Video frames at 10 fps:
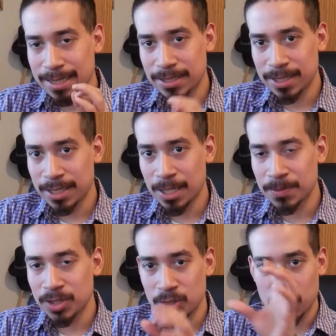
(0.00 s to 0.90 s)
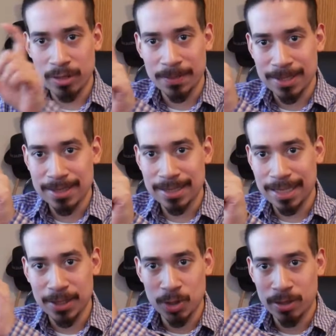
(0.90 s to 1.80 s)
Internet Options, you grab the
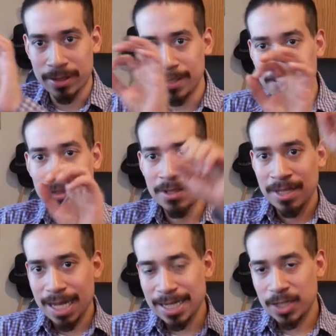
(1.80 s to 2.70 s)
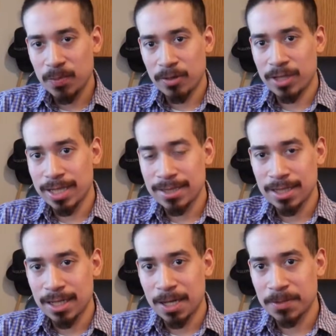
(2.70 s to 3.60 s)
site URL, and then you put in
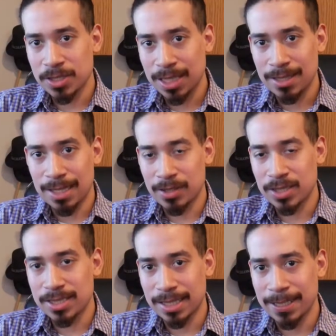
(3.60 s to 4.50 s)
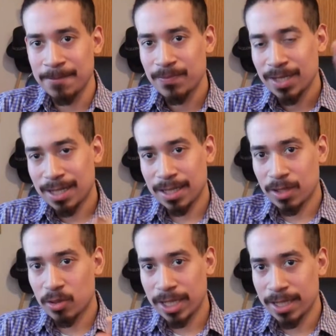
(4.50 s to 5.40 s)
Internet Options, allow the site, click
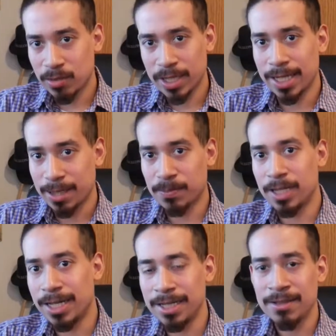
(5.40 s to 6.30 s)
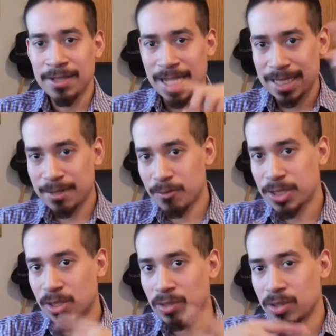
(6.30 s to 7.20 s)
OK, OK, apply, and then
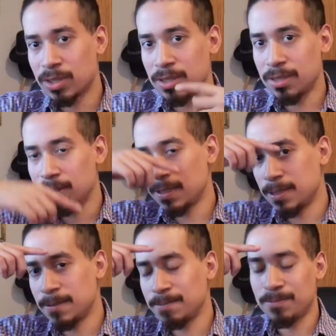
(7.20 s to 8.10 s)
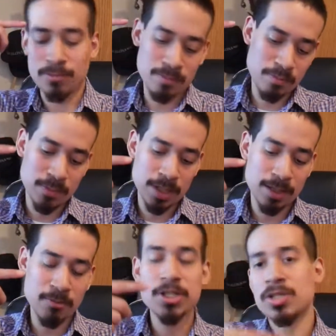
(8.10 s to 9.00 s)
restart the um,
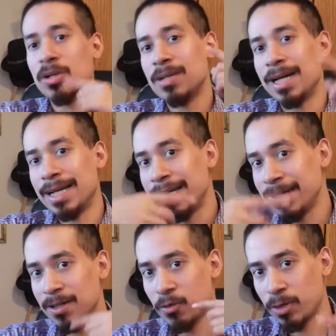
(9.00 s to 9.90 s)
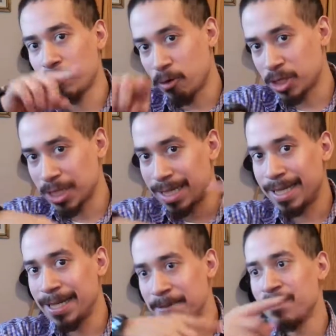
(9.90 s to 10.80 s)
uh, restart IE or refresh
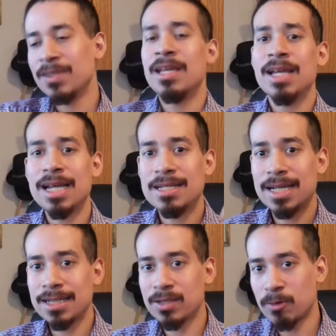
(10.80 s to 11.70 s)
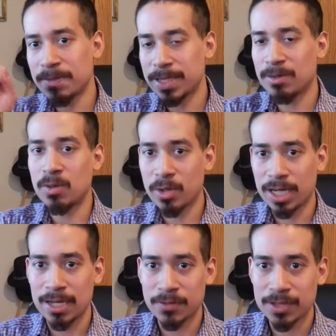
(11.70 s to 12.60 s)
IE, and then the website will work
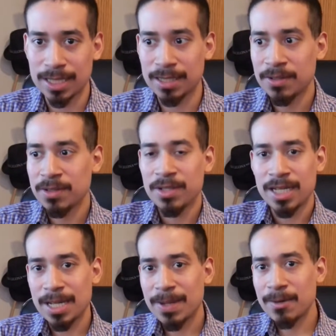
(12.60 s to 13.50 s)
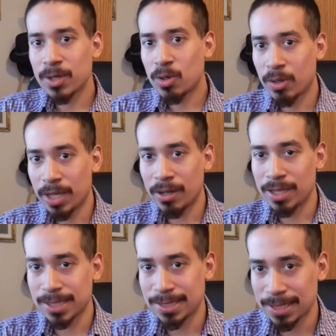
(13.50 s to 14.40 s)
after that. It might require
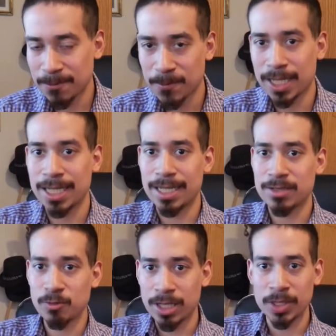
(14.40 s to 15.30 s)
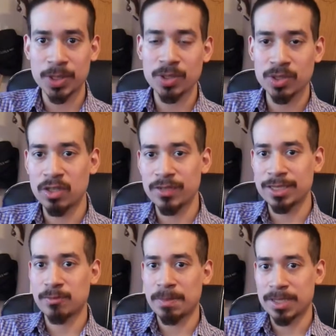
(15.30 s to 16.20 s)
a certificate as well. You don't know
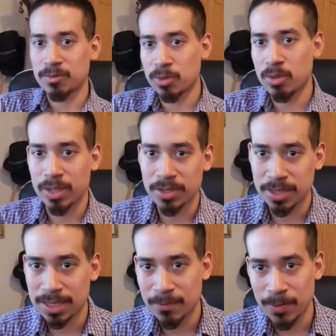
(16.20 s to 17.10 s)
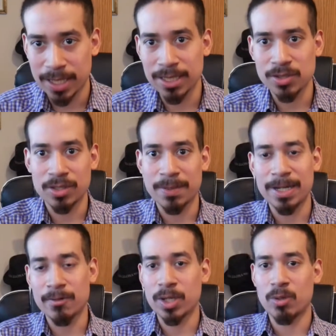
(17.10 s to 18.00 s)
these websites require certificates, so they
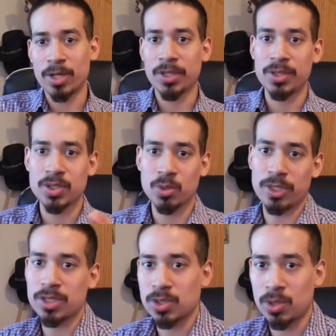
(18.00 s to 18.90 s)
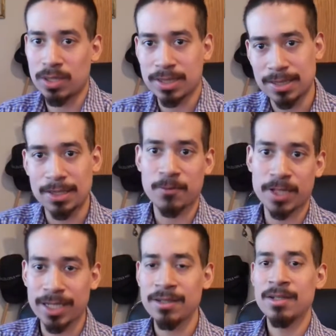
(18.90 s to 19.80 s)
might require you to install a
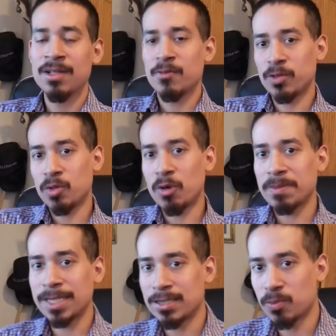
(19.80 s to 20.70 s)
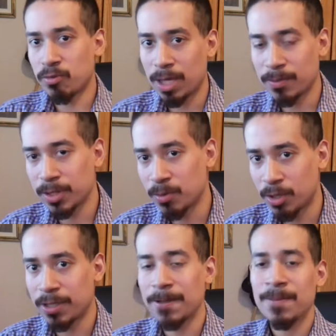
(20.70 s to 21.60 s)
certificate for the website to properly
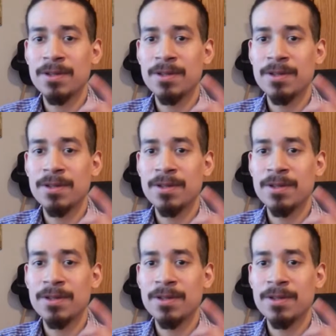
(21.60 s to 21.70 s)
work.